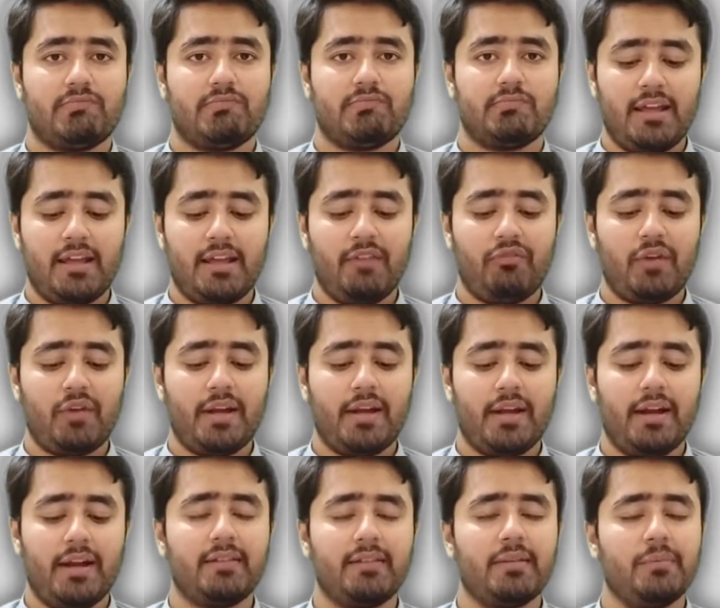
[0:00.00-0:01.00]
And if I
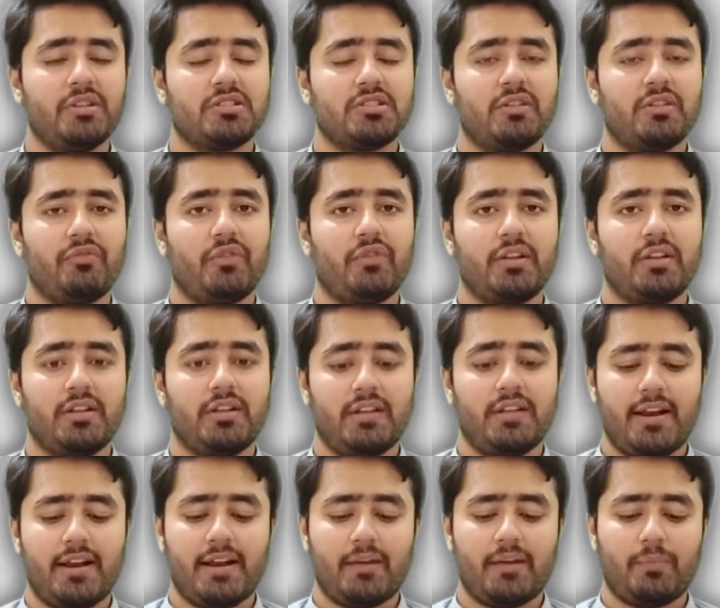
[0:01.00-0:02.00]
heat the mixture further,
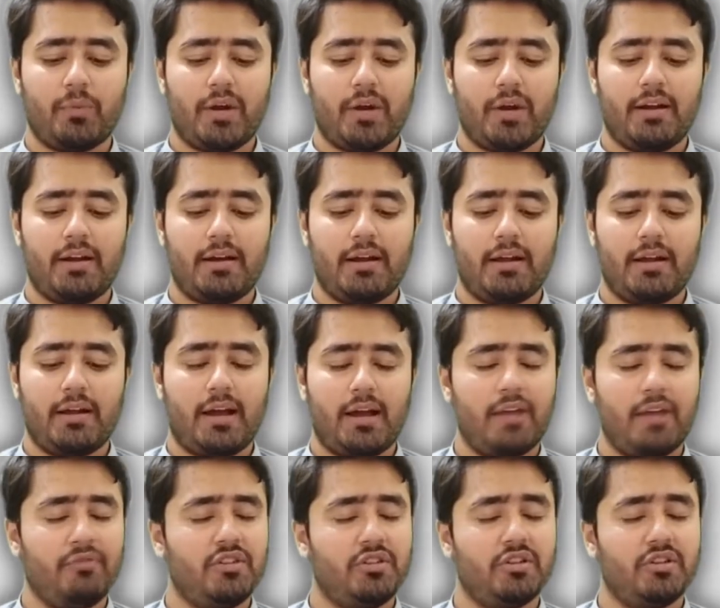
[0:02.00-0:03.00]
then at point
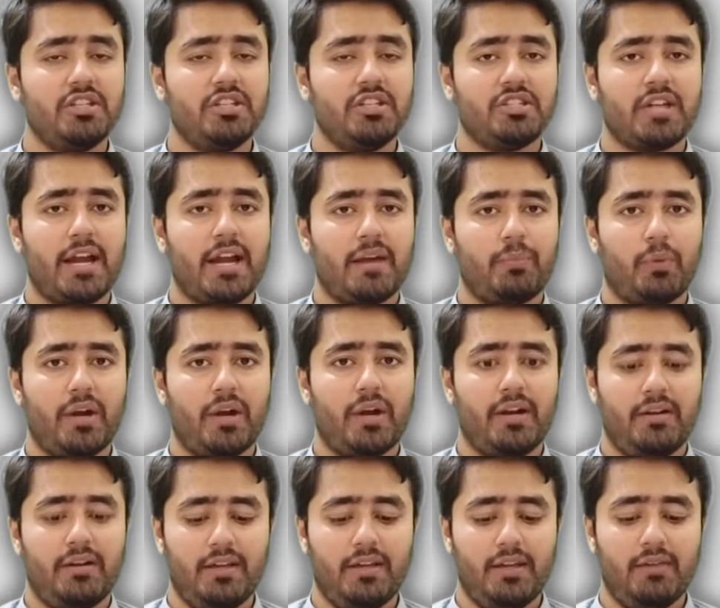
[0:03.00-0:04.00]
I will reach at
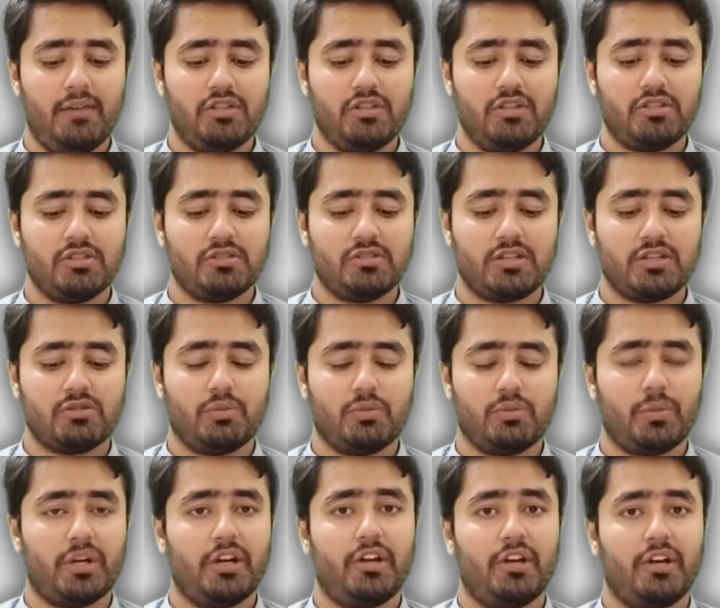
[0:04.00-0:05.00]
point D, which is the
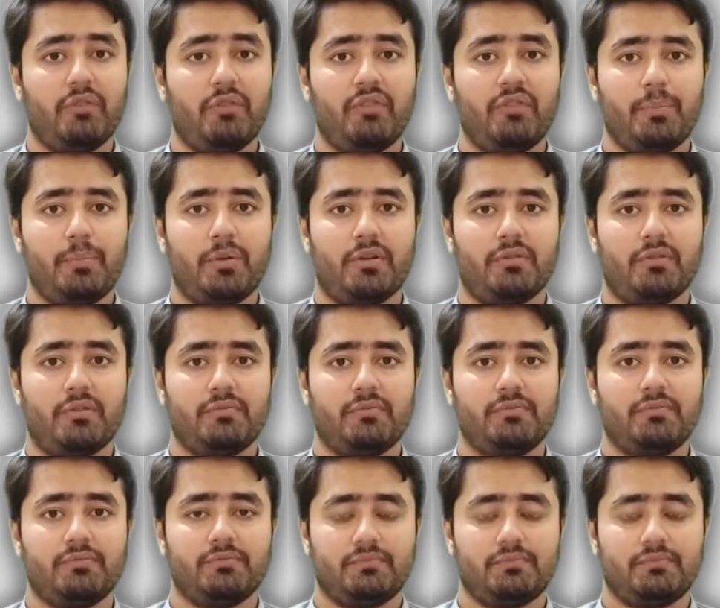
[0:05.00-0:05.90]
superheated vapor.